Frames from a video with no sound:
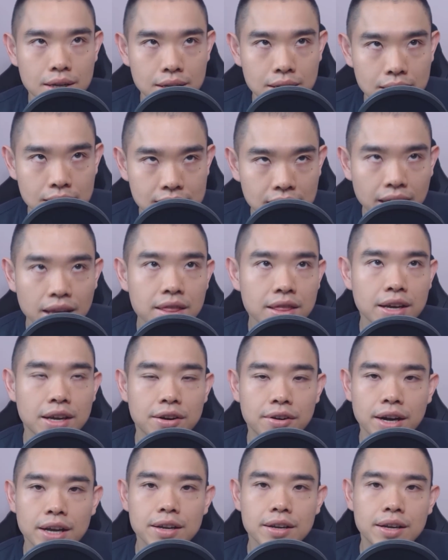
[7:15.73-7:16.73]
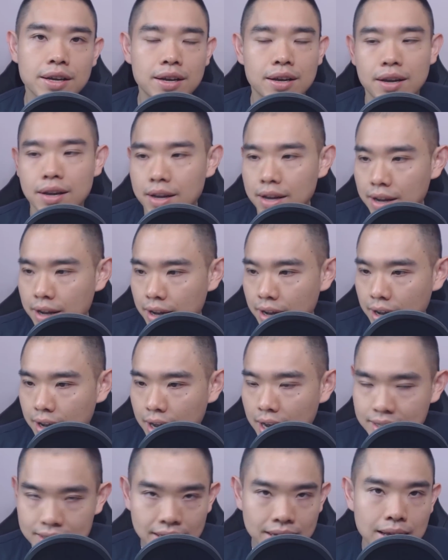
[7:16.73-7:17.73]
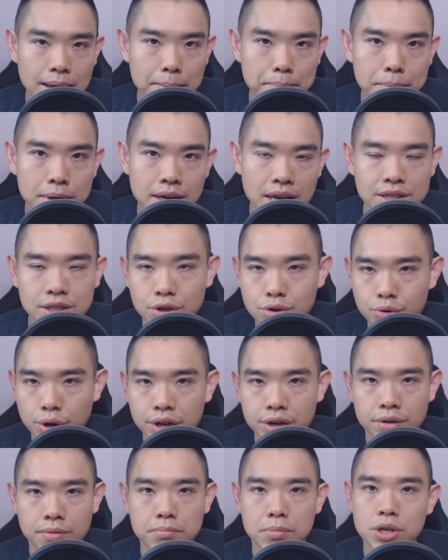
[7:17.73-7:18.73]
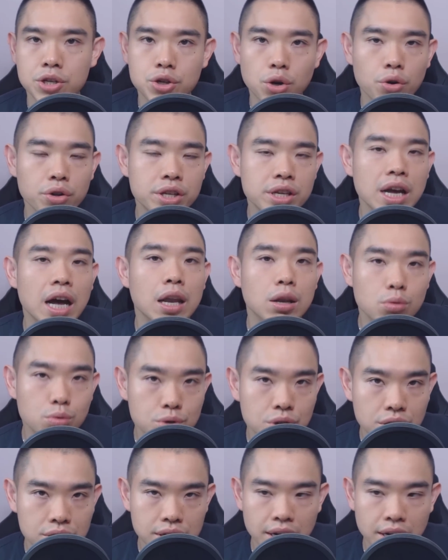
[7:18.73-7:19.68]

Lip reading: Second thing, right? As a gambler, as a trader, majority are losers.